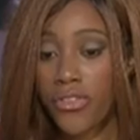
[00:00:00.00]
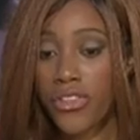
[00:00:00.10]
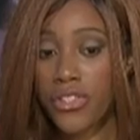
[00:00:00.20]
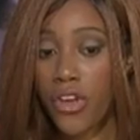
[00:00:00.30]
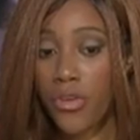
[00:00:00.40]

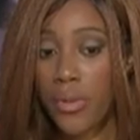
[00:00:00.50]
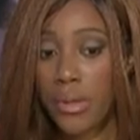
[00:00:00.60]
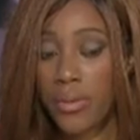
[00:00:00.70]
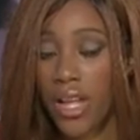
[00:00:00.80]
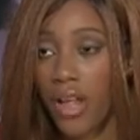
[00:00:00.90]
there's other
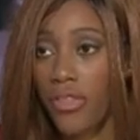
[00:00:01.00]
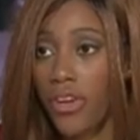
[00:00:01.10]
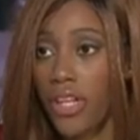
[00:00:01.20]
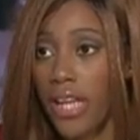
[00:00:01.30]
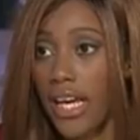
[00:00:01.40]
people out
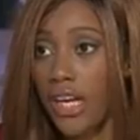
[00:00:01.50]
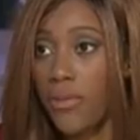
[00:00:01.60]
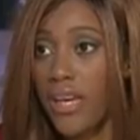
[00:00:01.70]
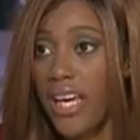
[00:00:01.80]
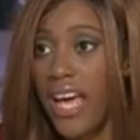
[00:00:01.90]
there like
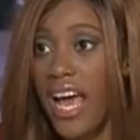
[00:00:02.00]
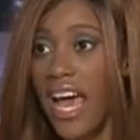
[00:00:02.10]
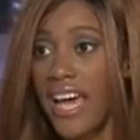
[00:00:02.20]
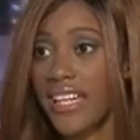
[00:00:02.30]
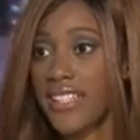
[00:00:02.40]
me,
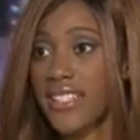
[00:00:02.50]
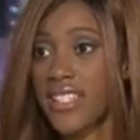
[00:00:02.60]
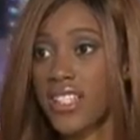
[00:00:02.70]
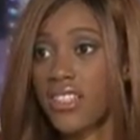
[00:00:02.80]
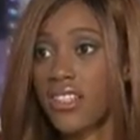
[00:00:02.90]
and it
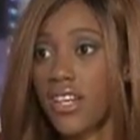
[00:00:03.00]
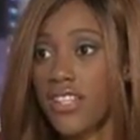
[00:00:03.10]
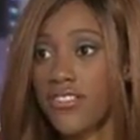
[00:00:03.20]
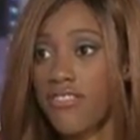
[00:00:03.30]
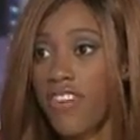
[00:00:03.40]
still
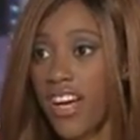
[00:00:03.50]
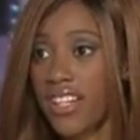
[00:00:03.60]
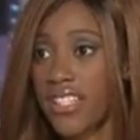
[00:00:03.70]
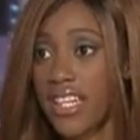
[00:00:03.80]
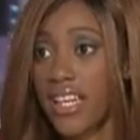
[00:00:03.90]
is
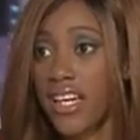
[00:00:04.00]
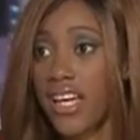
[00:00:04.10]
affecting.